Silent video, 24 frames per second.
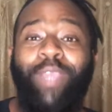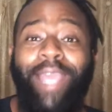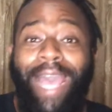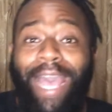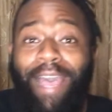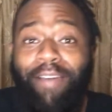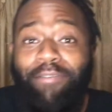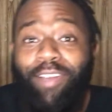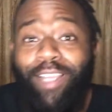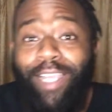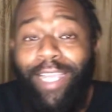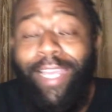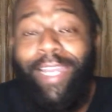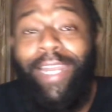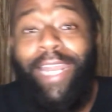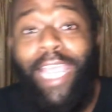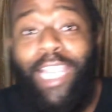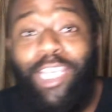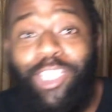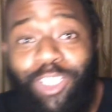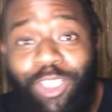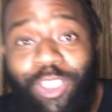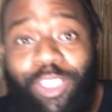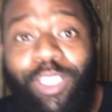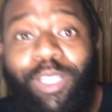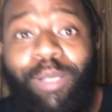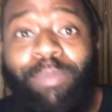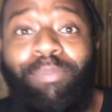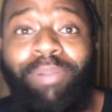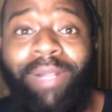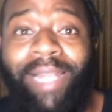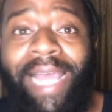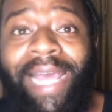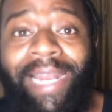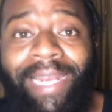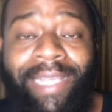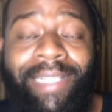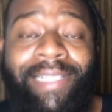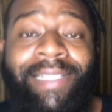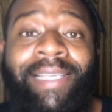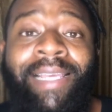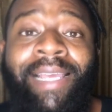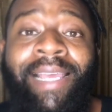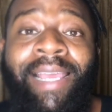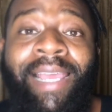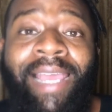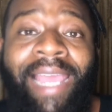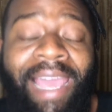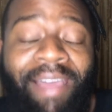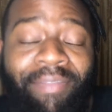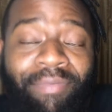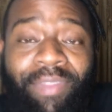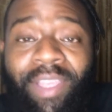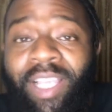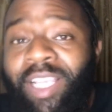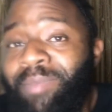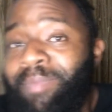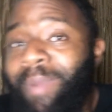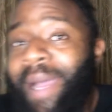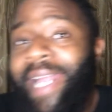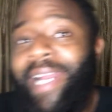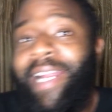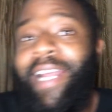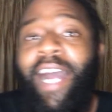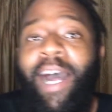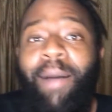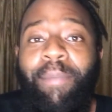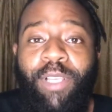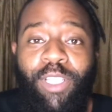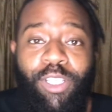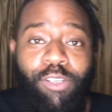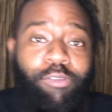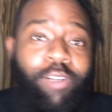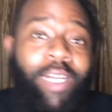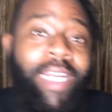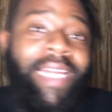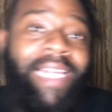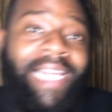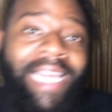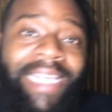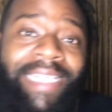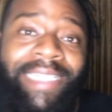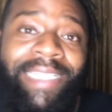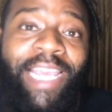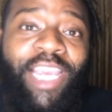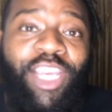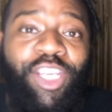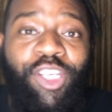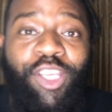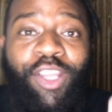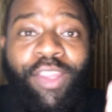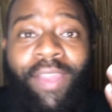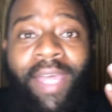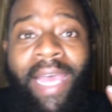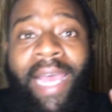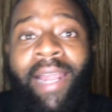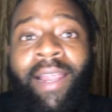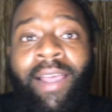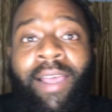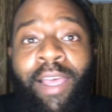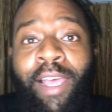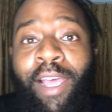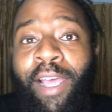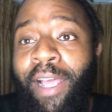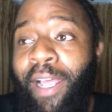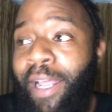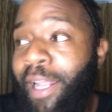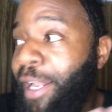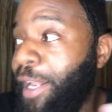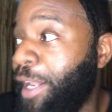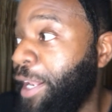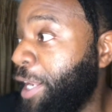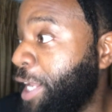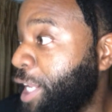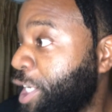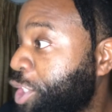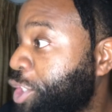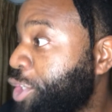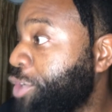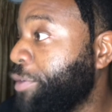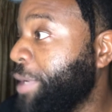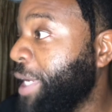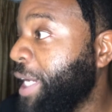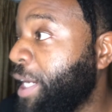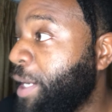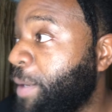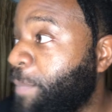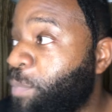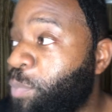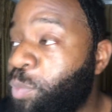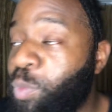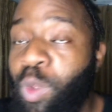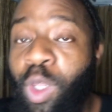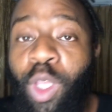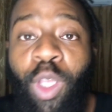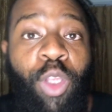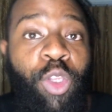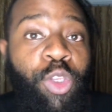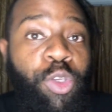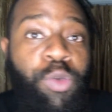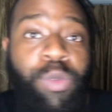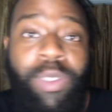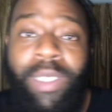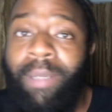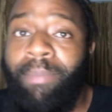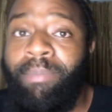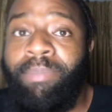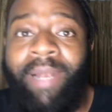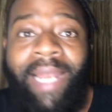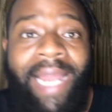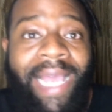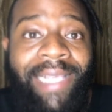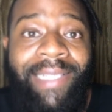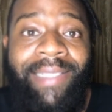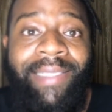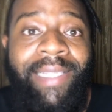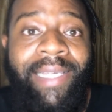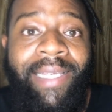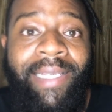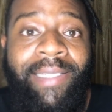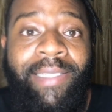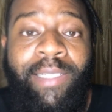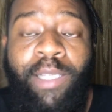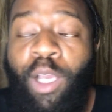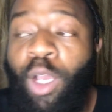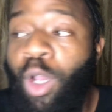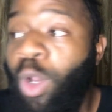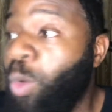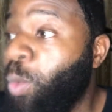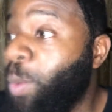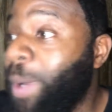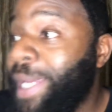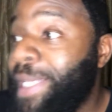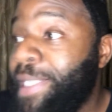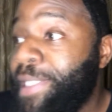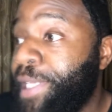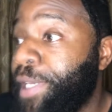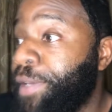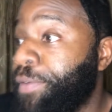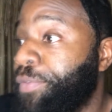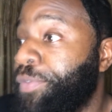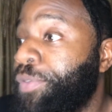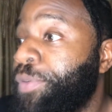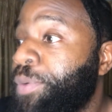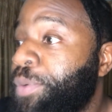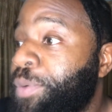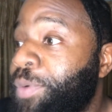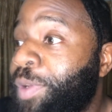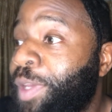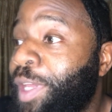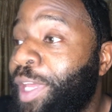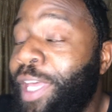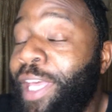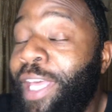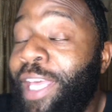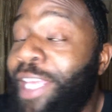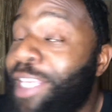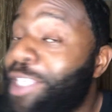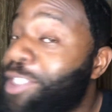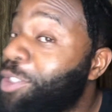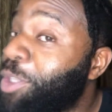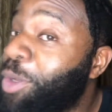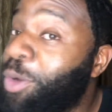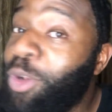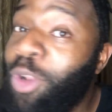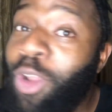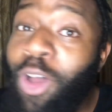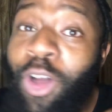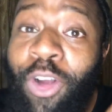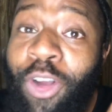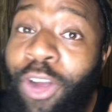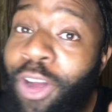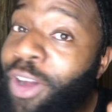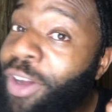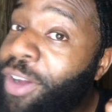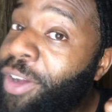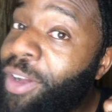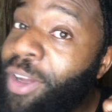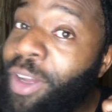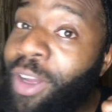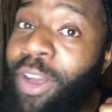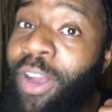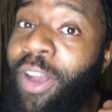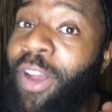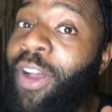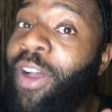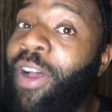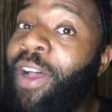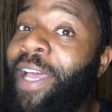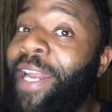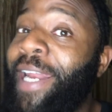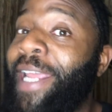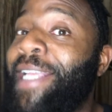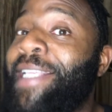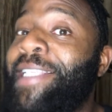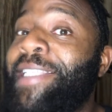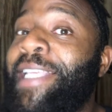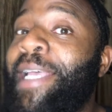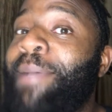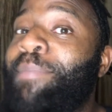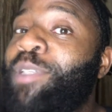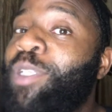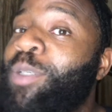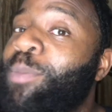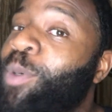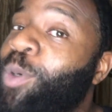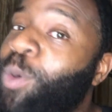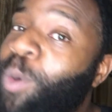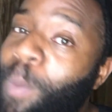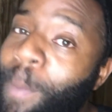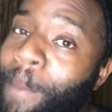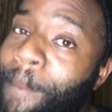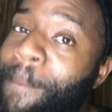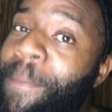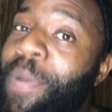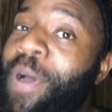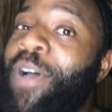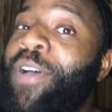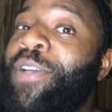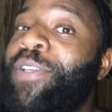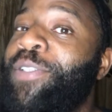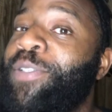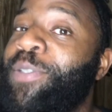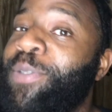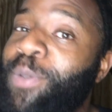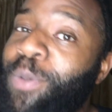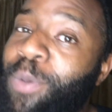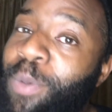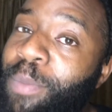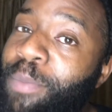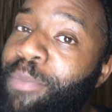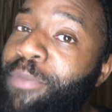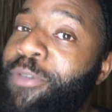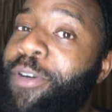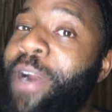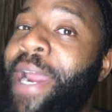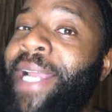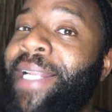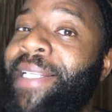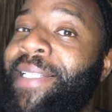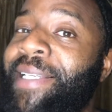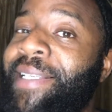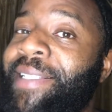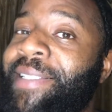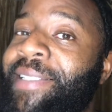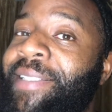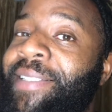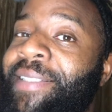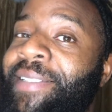have a connection to the planet, and this might come as a realization that littering, using plastics, wasting food is no longer an acceptable personal practice.